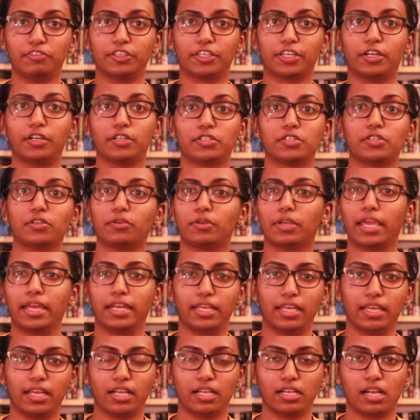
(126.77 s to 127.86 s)
You're also
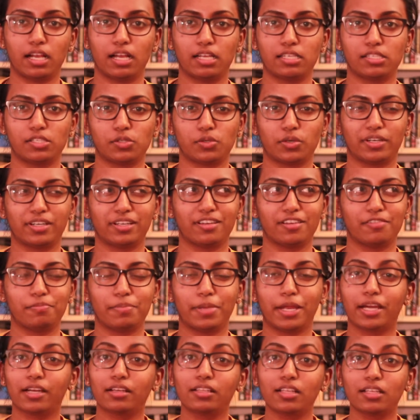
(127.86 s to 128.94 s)
getting a sort of
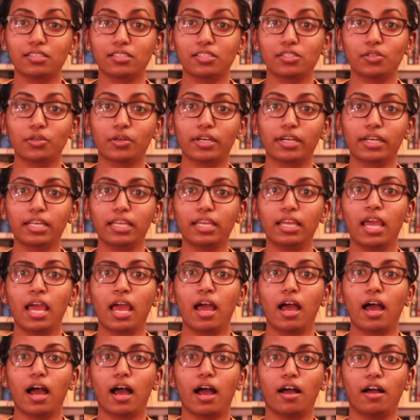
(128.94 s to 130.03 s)
parallel story
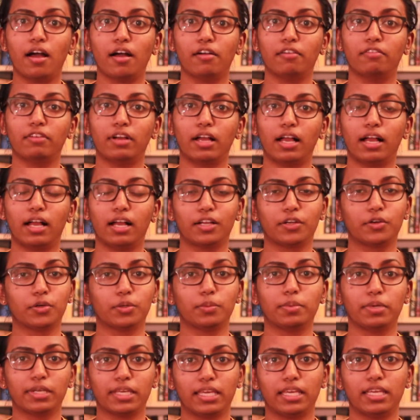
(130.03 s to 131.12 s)
of a
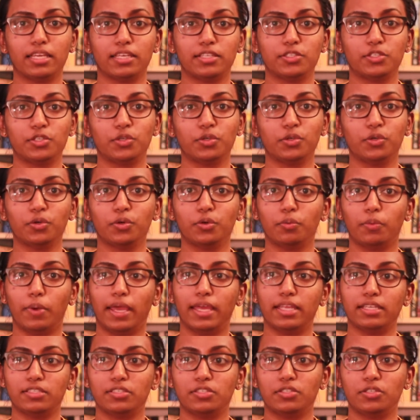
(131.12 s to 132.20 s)
group of kids who
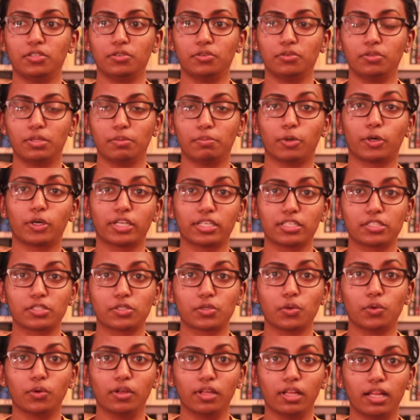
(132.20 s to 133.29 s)
went to the boarding
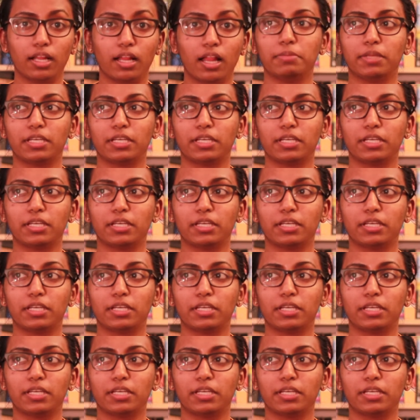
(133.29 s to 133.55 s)
school.